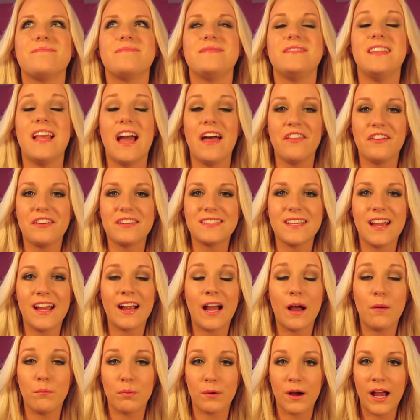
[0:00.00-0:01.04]
Now they're saying
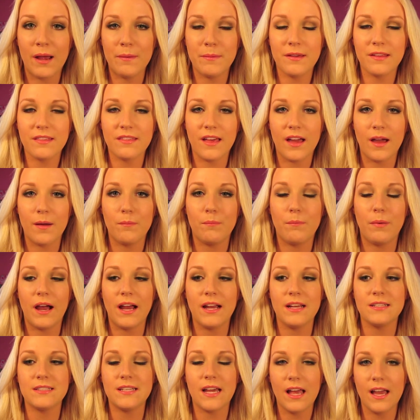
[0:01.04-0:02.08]
I'm bribing them
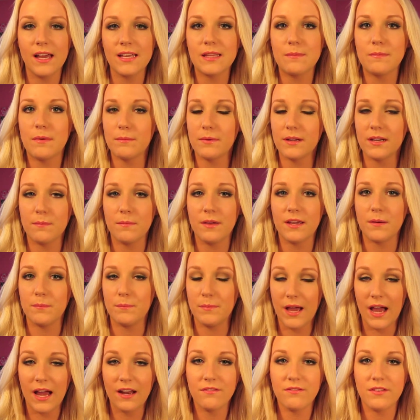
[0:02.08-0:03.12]
by telling them I'm going to make a
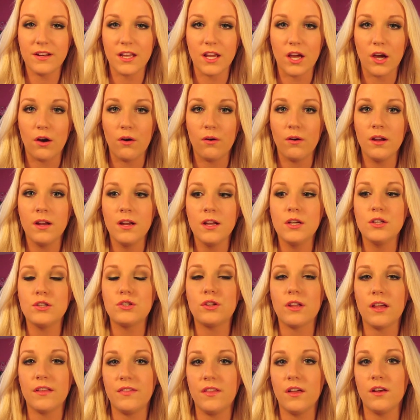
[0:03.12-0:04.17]
bad video
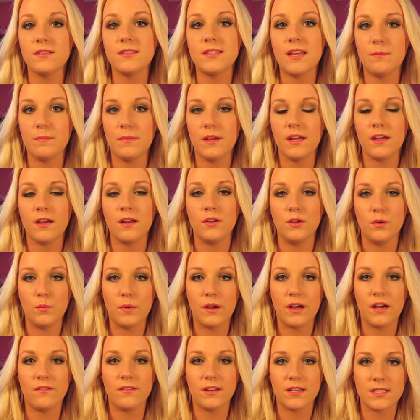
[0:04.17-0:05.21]
so that they'll send me a new
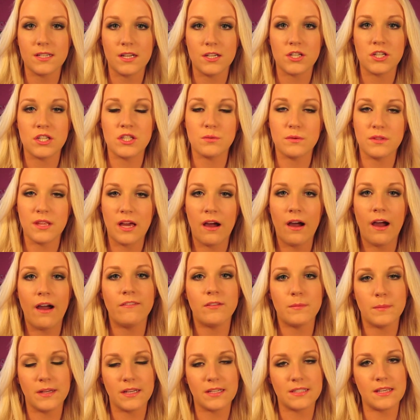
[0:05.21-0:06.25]
pair of extensions without
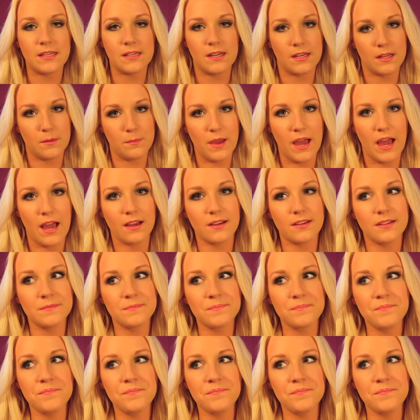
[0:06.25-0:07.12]
having me to send any back.